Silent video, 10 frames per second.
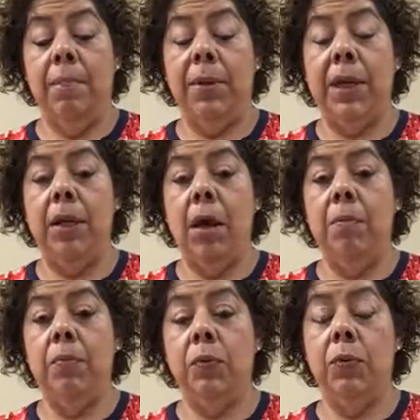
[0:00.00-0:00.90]
being
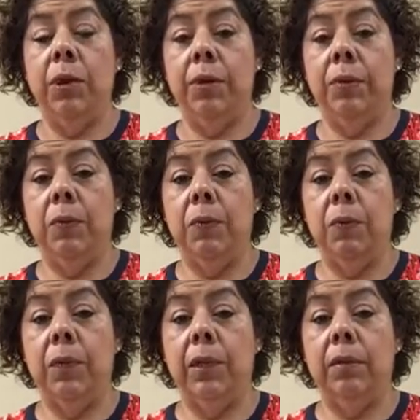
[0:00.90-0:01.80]
on board
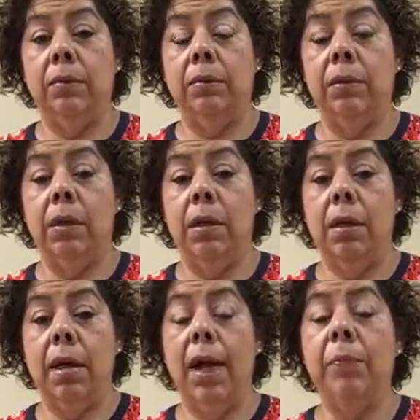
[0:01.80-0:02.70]
will
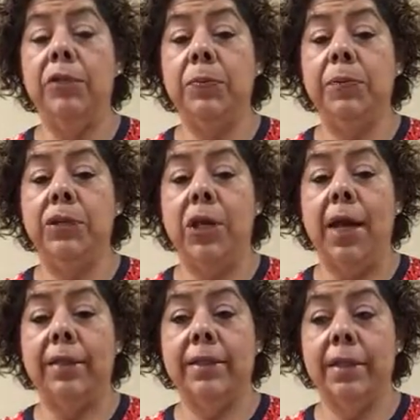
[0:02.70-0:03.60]
help to
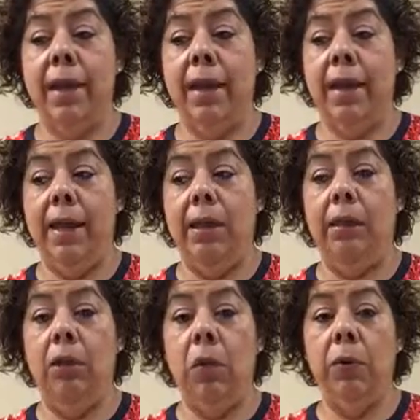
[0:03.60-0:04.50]
project a
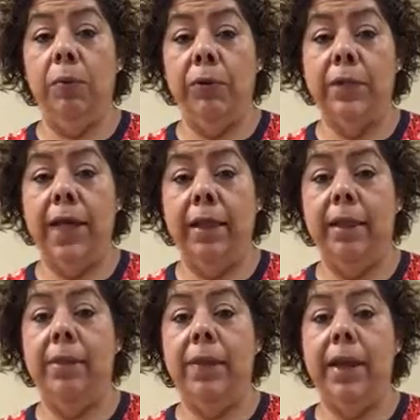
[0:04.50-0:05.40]
lower
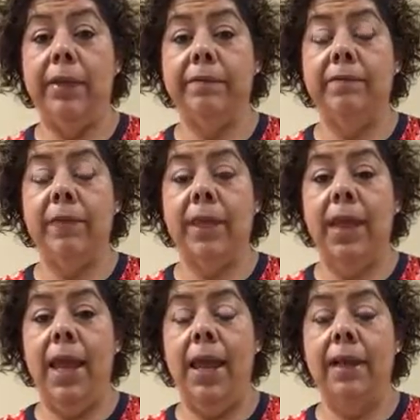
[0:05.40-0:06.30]
mortality rate
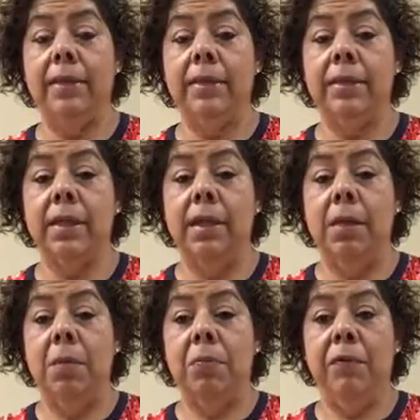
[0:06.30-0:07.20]
and
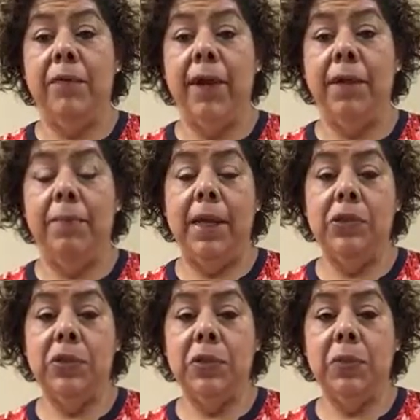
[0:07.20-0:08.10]
provide
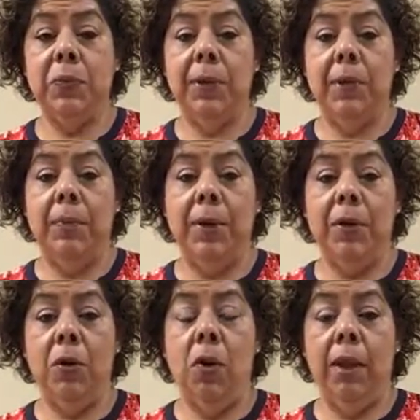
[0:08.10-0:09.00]
patients with a
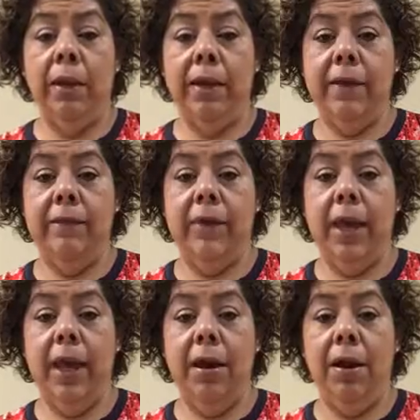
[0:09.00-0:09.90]
better quality of
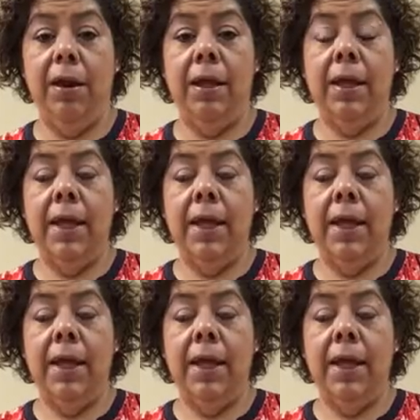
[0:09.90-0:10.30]
care